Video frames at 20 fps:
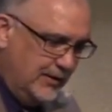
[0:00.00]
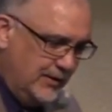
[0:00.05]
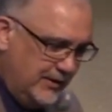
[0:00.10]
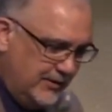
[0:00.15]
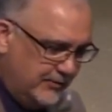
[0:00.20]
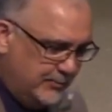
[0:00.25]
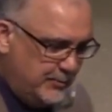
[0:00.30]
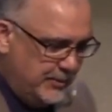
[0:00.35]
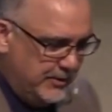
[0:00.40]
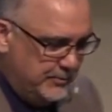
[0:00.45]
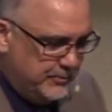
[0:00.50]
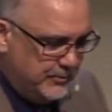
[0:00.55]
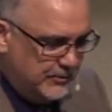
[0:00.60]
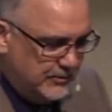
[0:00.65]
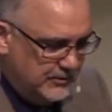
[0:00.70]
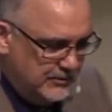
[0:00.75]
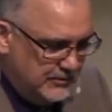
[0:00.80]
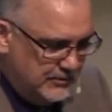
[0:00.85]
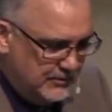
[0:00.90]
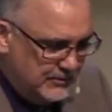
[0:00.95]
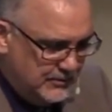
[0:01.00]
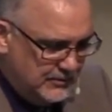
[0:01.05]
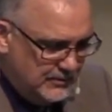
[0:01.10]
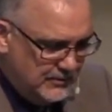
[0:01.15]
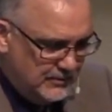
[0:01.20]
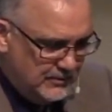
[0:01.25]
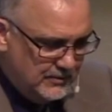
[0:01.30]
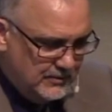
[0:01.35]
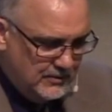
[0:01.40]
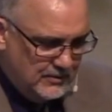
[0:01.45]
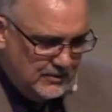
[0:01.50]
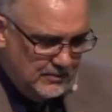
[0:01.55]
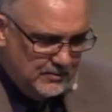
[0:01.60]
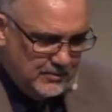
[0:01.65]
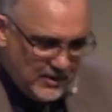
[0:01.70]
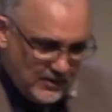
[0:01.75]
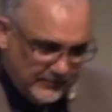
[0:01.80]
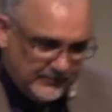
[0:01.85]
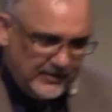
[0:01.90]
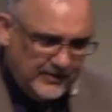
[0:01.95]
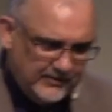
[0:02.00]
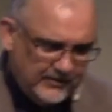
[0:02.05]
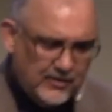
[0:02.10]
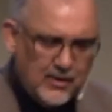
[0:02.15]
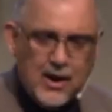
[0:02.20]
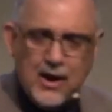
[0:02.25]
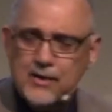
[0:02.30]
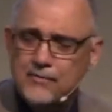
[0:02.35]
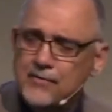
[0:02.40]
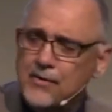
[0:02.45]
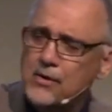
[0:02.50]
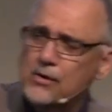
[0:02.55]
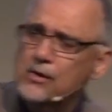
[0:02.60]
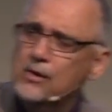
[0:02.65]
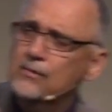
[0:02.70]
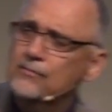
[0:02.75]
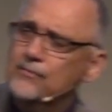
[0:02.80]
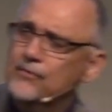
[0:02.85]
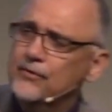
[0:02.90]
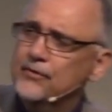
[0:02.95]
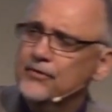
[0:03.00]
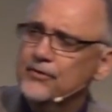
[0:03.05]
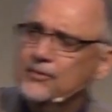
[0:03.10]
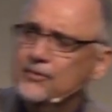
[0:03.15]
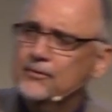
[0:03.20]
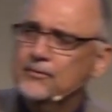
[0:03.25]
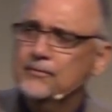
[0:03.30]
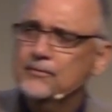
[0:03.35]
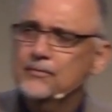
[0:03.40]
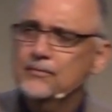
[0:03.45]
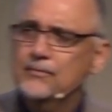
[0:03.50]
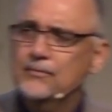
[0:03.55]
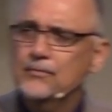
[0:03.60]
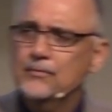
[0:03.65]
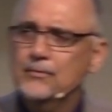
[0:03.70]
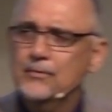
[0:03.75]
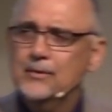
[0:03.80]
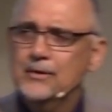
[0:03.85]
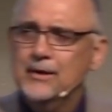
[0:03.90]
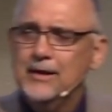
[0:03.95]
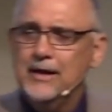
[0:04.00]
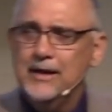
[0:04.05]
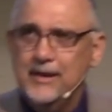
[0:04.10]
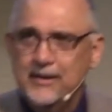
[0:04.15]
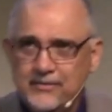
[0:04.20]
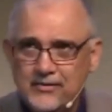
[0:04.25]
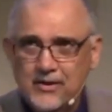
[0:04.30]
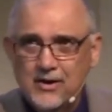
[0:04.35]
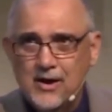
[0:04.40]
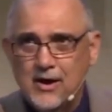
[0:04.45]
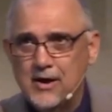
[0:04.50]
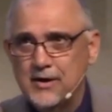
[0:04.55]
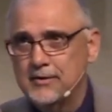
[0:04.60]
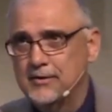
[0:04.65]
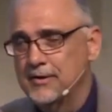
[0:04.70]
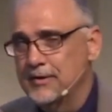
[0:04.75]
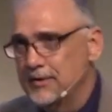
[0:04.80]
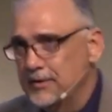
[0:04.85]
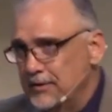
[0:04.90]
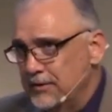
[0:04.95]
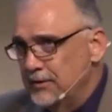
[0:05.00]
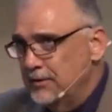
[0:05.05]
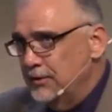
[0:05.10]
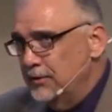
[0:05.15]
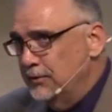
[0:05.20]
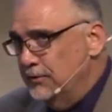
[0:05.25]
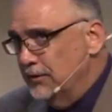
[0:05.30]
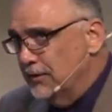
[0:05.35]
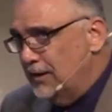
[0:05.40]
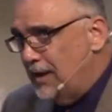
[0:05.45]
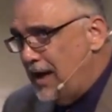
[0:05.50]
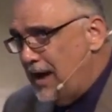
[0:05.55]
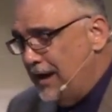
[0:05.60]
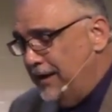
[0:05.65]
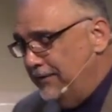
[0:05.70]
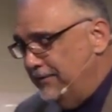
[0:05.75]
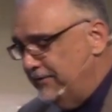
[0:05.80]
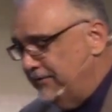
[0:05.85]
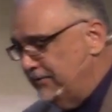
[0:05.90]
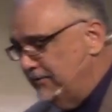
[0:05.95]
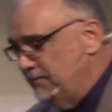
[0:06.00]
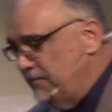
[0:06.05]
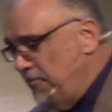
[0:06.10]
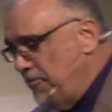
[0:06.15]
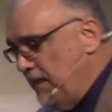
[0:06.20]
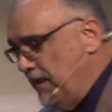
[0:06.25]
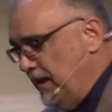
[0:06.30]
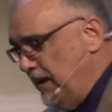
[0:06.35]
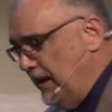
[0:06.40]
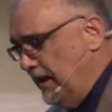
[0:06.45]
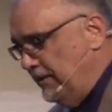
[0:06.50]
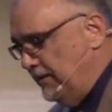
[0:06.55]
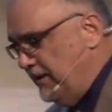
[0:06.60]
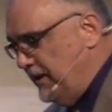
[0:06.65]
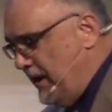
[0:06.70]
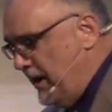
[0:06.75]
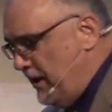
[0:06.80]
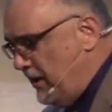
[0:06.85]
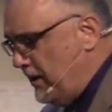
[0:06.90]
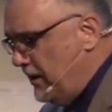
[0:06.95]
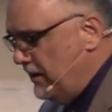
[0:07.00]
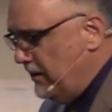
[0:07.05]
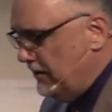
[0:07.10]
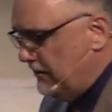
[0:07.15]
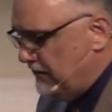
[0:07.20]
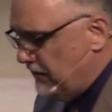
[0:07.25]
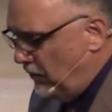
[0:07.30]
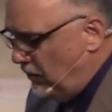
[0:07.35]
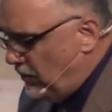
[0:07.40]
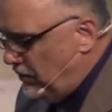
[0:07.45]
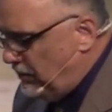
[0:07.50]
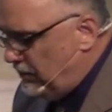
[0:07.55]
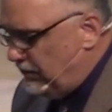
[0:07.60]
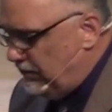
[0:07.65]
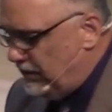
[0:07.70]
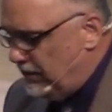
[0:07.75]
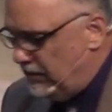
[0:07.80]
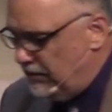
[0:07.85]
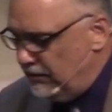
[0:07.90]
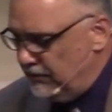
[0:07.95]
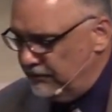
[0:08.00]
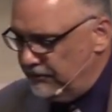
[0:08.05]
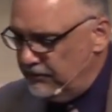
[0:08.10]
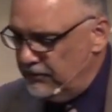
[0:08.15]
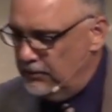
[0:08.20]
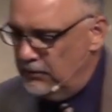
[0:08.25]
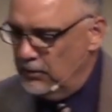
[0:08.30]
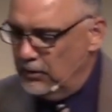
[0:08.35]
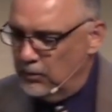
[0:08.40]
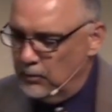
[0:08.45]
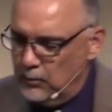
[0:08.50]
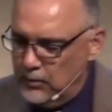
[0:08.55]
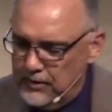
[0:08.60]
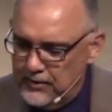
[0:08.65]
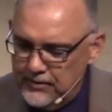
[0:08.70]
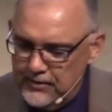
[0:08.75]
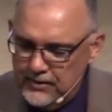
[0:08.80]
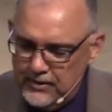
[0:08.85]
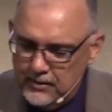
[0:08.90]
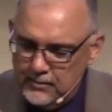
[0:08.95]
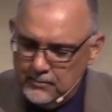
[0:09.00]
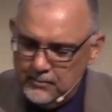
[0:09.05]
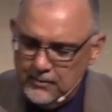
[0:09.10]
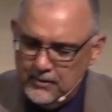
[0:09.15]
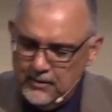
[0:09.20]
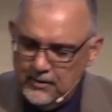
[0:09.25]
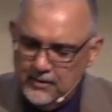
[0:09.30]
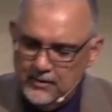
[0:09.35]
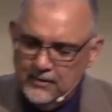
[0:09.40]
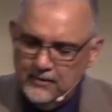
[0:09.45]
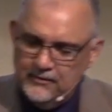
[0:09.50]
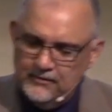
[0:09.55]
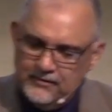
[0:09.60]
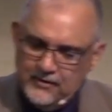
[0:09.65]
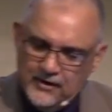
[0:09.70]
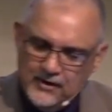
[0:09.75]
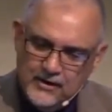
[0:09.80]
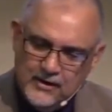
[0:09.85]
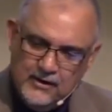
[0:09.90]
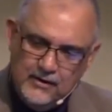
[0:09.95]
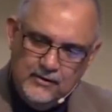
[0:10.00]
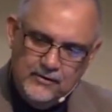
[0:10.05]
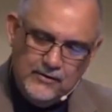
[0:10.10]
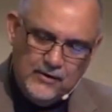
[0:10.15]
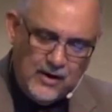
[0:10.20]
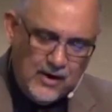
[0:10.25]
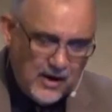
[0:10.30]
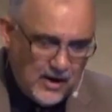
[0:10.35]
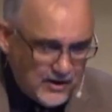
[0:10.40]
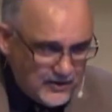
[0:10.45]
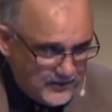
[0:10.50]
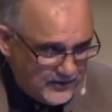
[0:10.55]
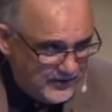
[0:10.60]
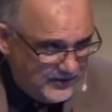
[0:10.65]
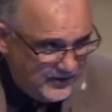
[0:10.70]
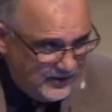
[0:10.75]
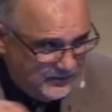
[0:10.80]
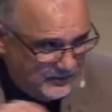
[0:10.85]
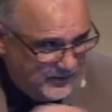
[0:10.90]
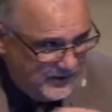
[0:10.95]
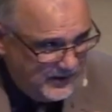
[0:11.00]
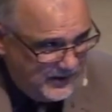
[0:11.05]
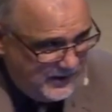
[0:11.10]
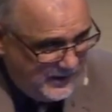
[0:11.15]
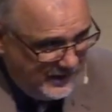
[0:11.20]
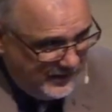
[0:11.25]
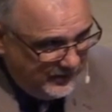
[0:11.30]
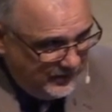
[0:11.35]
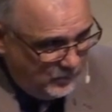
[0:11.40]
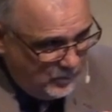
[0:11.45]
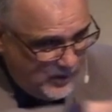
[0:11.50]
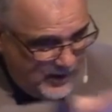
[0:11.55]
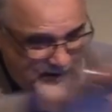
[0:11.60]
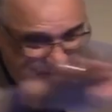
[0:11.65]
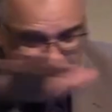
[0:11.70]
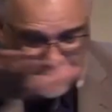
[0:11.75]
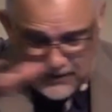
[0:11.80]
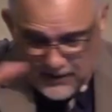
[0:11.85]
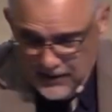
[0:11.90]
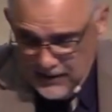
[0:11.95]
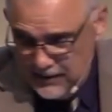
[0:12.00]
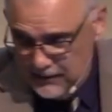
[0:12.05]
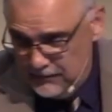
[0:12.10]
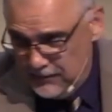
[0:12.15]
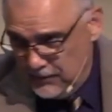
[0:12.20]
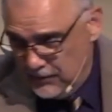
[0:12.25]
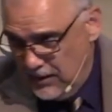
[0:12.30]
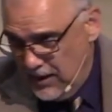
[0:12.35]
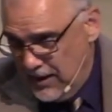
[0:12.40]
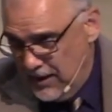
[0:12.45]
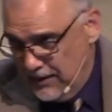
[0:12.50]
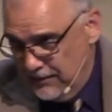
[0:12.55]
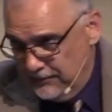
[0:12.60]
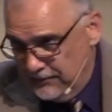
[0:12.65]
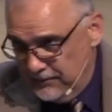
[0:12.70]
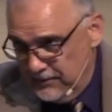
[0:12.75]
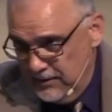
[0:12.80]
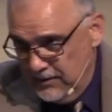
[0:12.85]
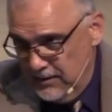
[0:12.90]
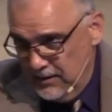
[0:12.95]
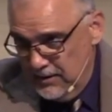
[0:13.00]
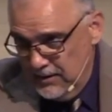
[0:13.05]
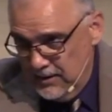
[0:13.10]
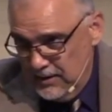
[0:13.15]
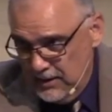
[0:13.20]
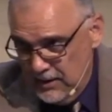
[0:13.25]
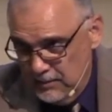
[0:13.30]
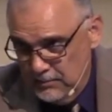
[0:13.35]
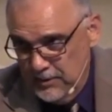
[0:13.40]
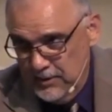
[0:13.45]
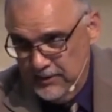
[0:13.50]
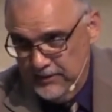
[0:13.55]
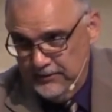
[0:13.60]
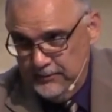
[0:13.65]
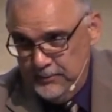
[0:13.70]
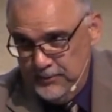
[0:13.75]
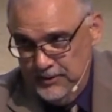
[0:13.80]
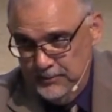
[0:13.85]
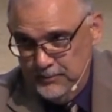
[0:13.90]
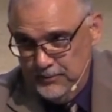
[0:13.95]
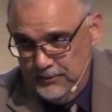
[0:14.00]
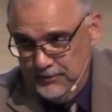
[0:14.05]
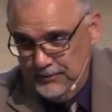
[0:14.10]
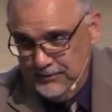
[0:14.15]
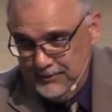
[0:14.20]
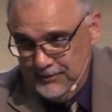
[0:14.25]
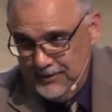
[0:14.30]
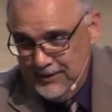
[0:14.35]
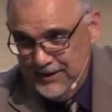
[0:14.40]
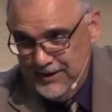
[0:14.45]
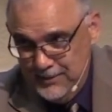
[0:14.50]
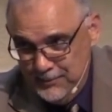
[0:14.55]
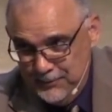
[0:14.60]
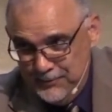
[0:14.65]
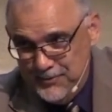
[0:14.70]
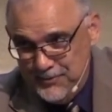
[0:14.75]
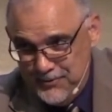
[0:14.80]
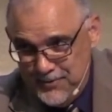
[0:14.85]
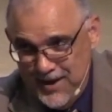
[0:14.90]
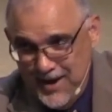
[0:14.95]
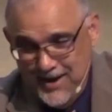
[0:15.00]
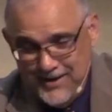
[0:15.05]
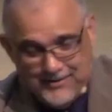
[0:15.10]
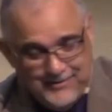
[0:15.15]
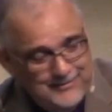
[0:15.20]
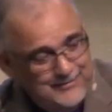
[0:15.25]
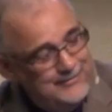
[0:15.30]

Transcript: his people, because he's a God of all comfort. He's a God who delights in caring for those who are with him, seeking to honor him in the way that they live their lives among his people. And he will do that